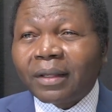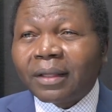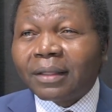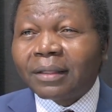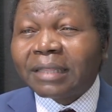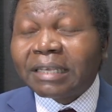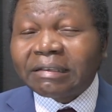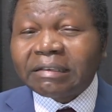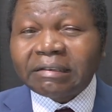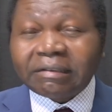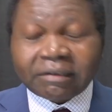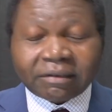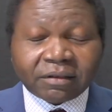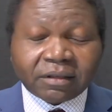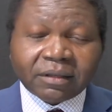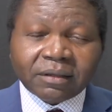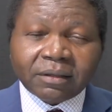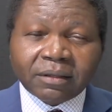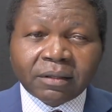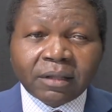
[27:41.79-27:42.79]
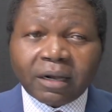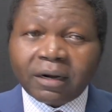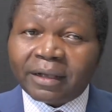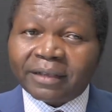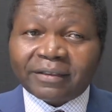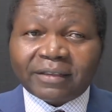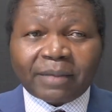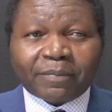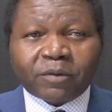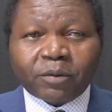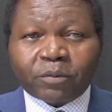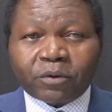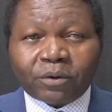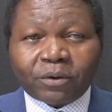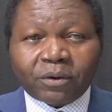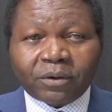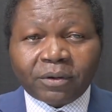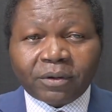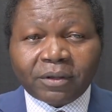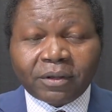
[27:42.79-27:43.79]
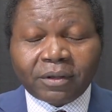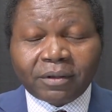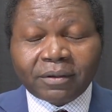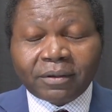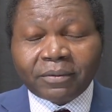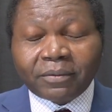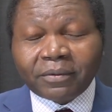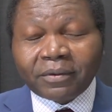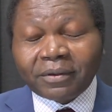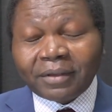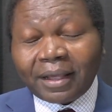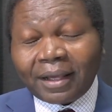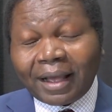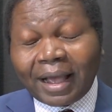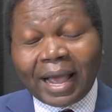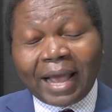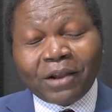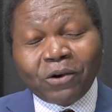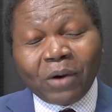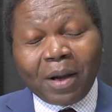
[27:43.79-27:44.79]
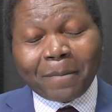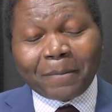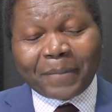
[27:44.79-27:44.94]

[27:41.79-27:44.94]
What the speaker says: this is not acceptable. I know I'm